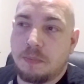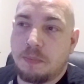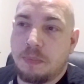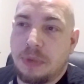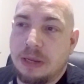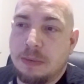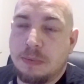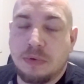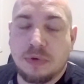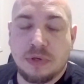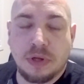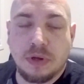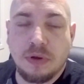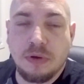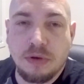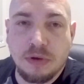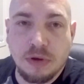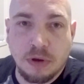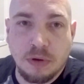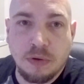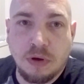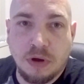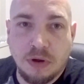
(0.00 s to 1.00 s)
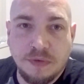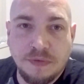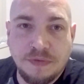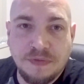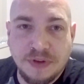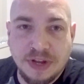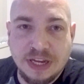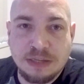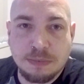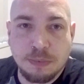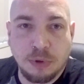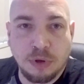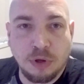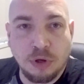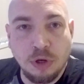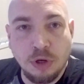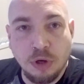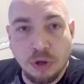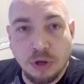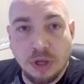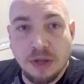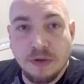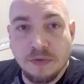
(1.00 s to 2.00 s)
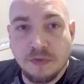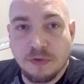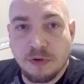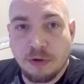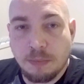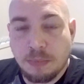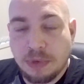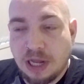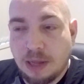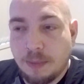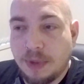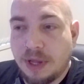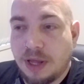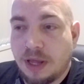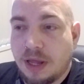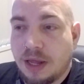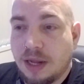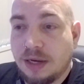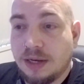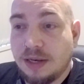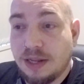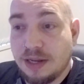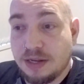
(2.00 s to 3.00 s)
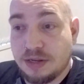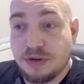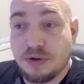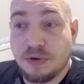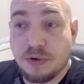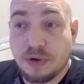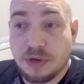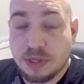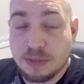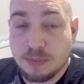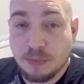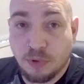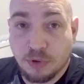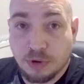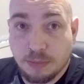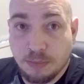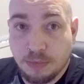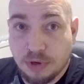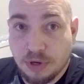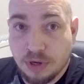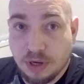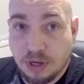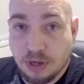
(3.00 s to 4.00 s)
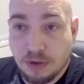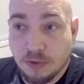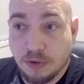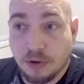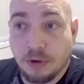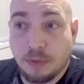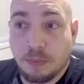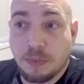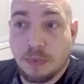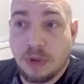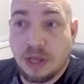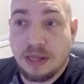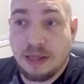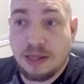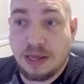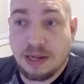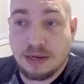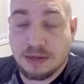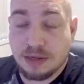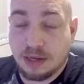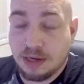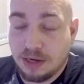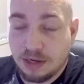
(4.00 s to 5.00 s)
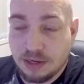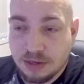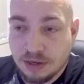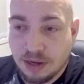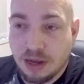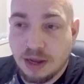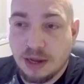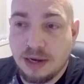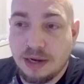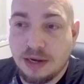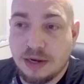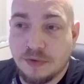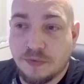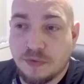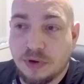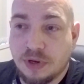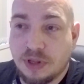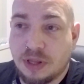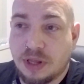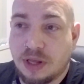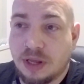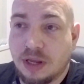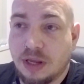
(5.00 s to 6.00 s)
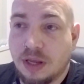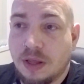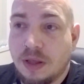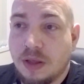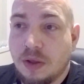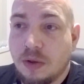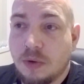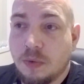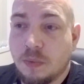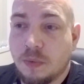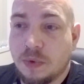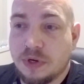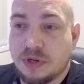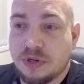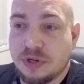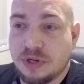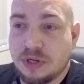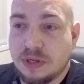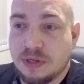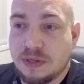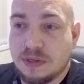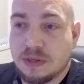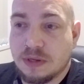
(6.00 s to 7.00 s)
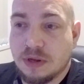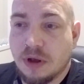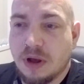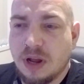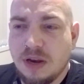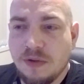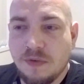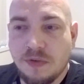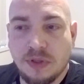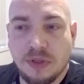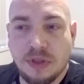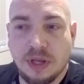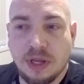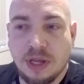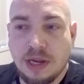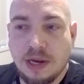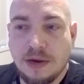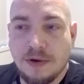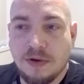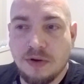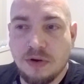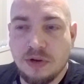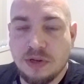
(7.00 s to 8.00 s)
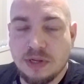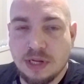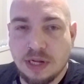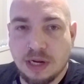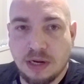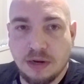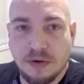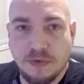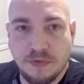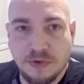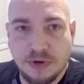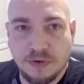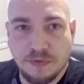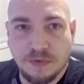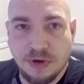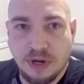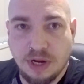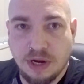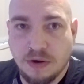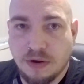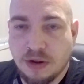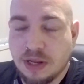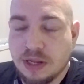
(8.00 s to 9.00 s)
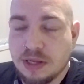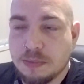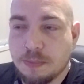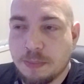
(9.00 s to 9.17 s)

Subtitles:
people don't go on Facebook looking for a plumber unless you're in a small community group, and that's an entirely different thing, which is kind of a thing here in New Zealand for different areas.